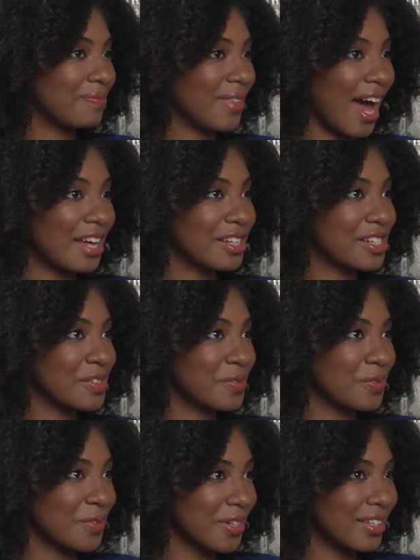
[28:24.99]
That has
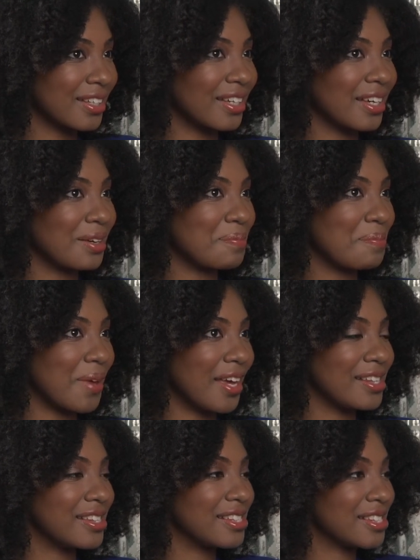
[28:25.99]
really
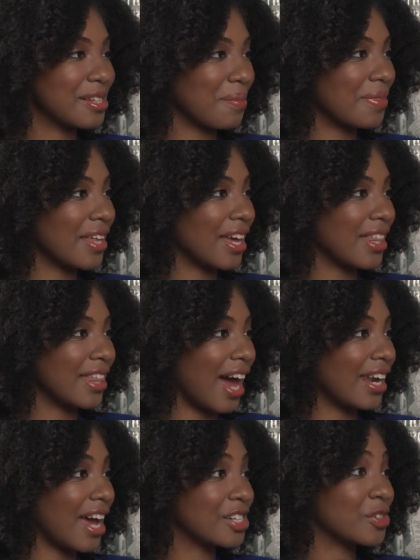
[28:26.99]
been something
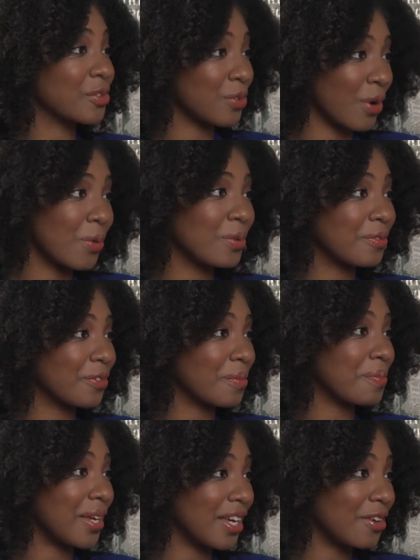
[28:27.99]
that has grown for
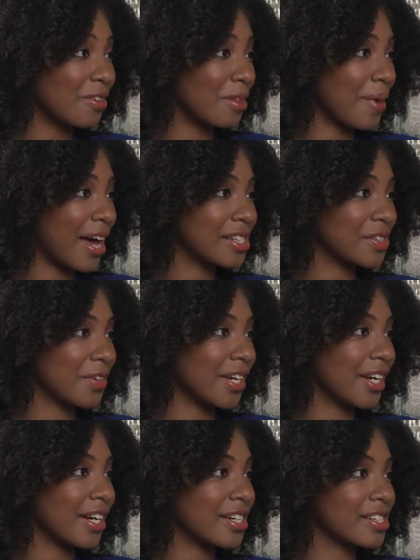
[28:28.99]
me over the past
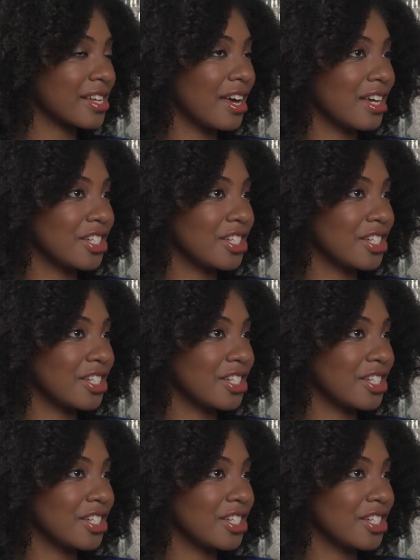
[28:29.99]
3 years.